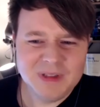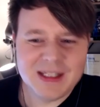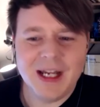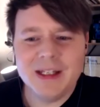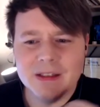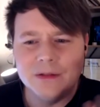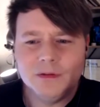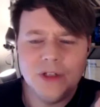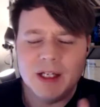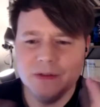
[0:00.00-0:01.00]
science
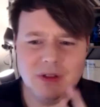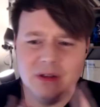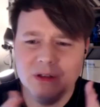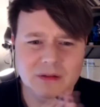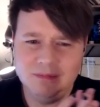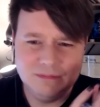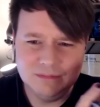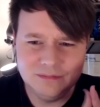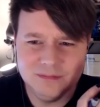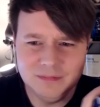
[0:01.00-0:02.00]
and philosophy they're all
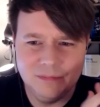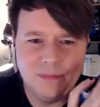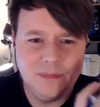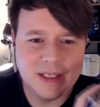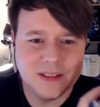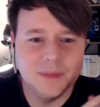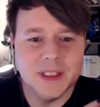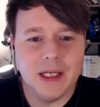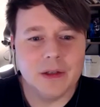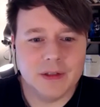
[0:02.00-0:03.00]
mixed up
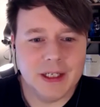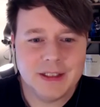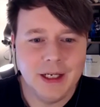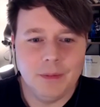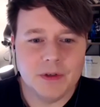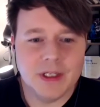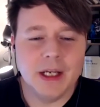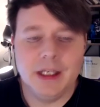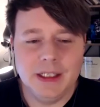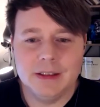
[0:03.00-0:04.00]
together at that time. There's
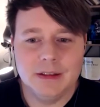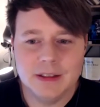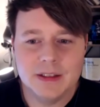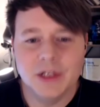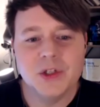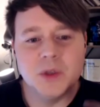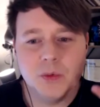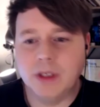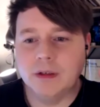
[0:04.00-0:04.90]
not a neat distinction between